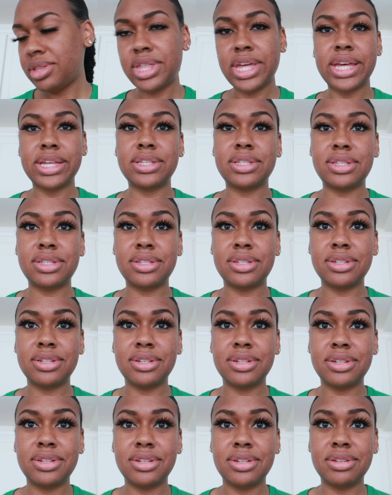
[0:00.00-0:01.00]
that's
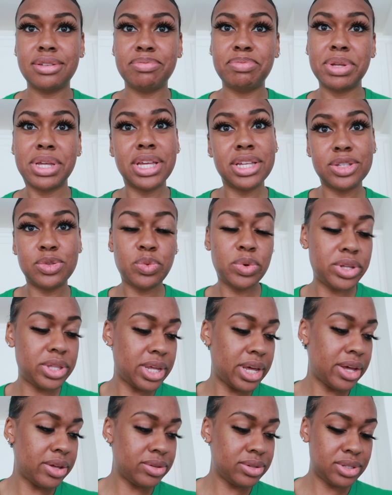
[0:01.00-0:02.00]
because we're in
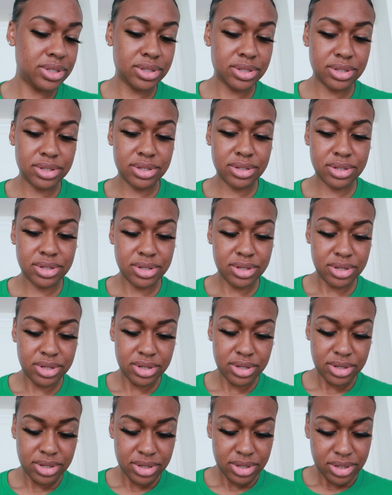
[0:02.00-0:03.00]
the
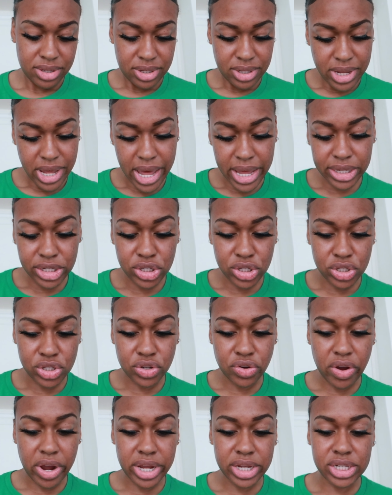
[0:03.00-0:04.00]
house. Actually,
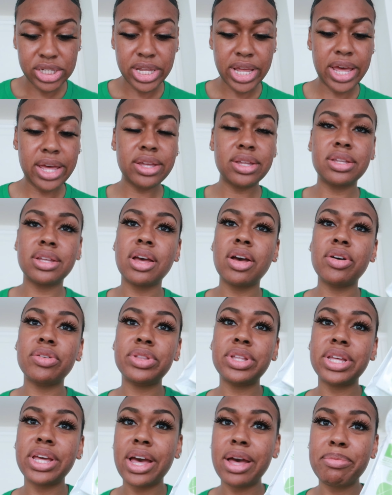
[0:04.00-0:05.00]
scratch that. I
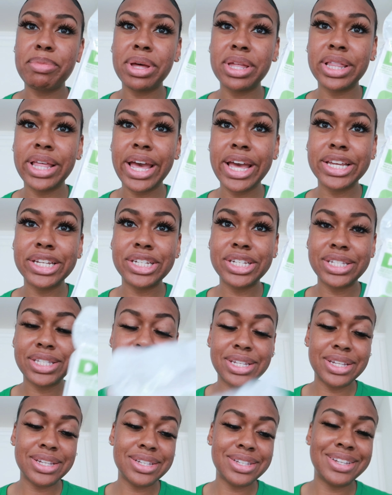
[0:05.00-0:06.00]
only got my lashes
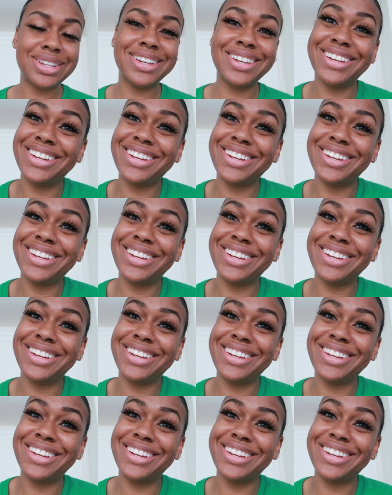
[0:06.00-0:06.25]
in.